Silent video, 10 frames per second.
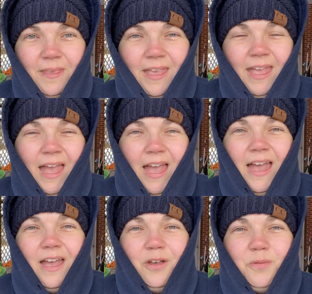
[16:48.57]
I
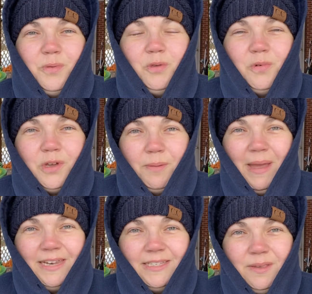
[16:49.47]
hope you will come back
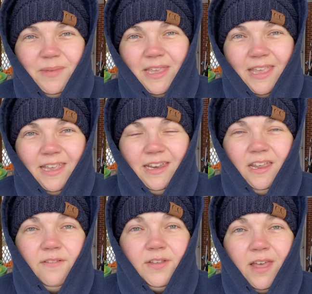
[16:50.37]
to see me again.
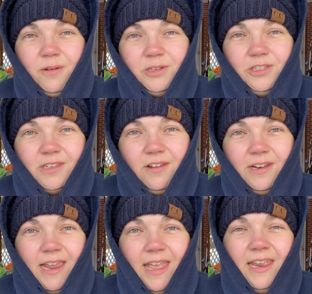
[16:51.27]
If you like what you saw
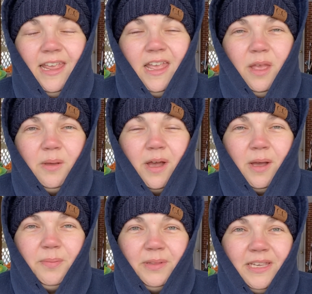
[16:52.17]
today,
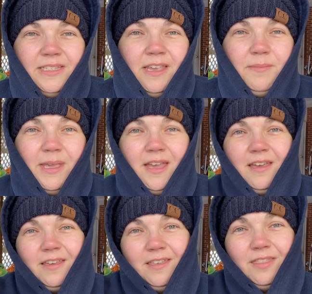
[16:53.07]
please give me
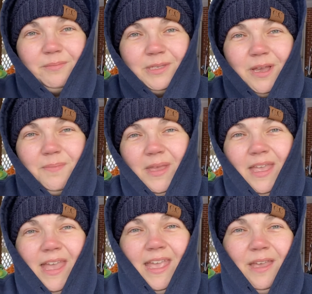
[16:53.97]
a thumbs up,
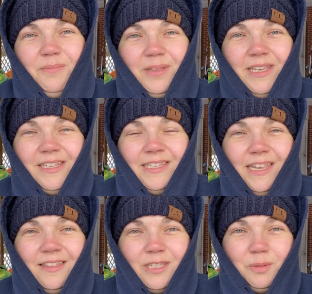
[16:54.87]
and please hit
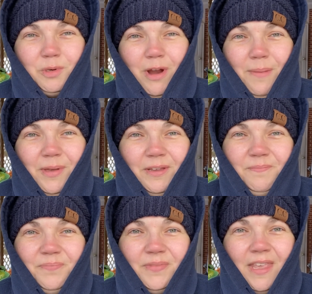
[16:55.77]
the subscribe button.
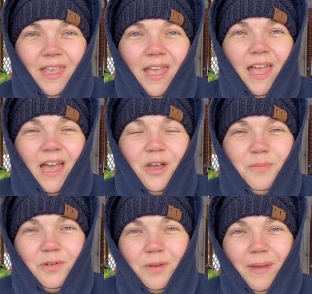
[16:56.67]
I hope
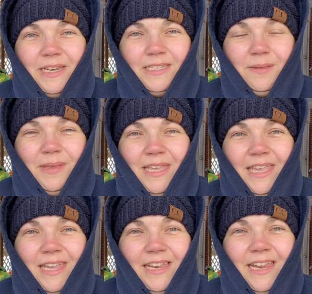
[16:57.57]
you'll come back to see me
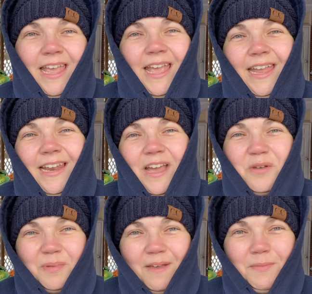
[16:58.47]
again, and I
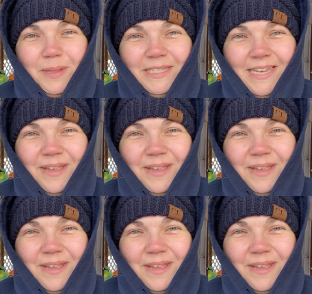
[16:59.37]
hope you have a blessed day.